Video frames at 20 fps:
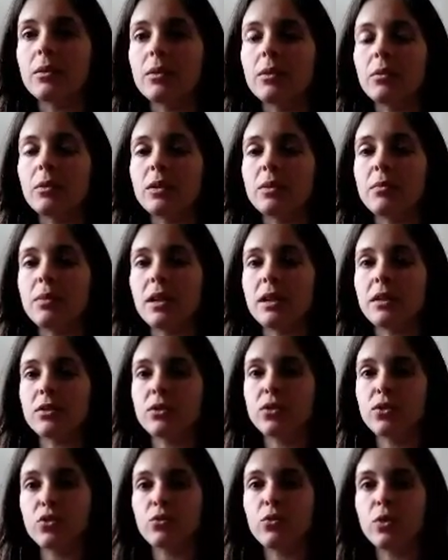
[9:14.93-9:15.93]
was being
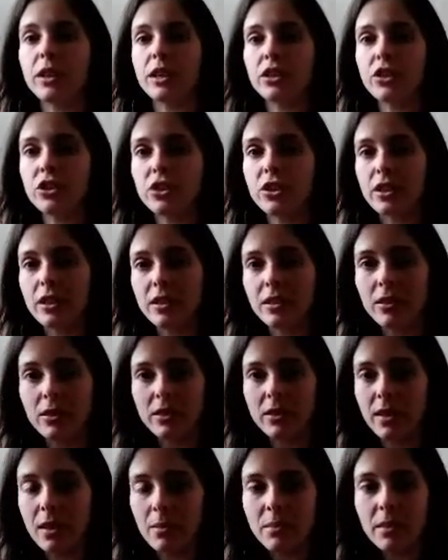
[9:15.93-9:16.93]
squished or
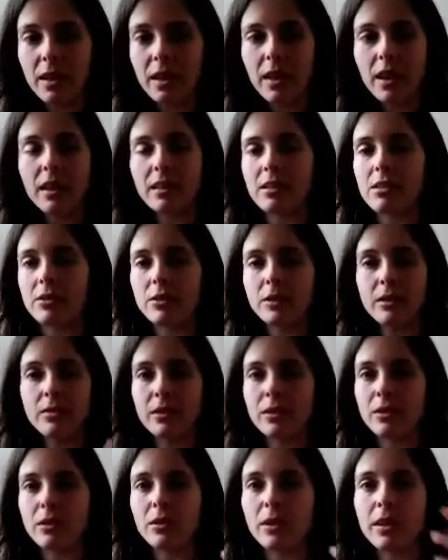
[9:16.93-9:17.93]
something. I don't
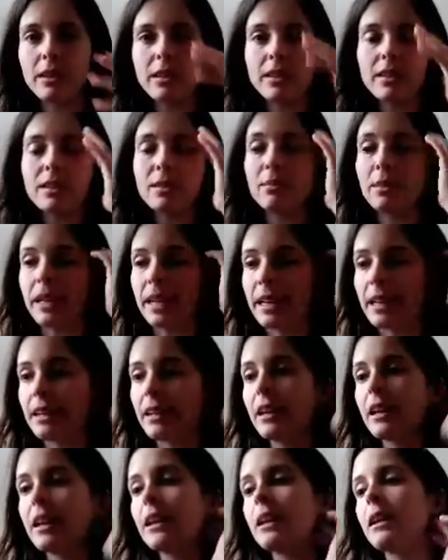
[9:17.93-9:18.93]
even know how to explain it.